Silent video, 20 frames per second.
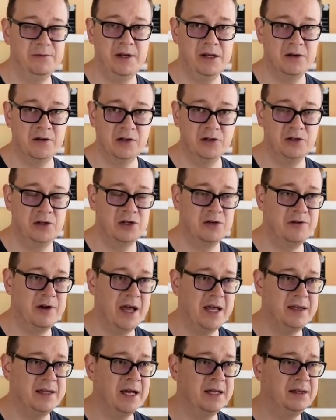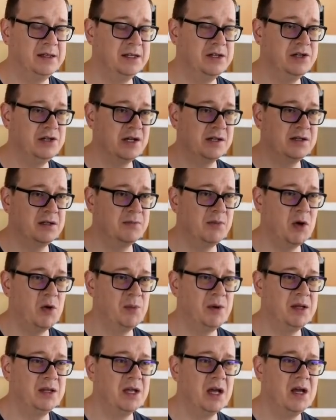we are going to create that in just a
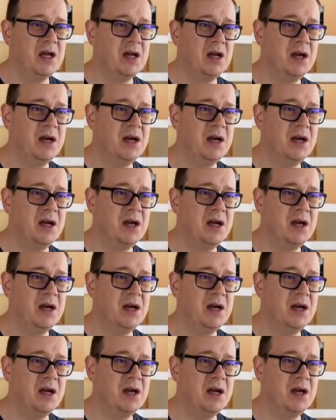moment.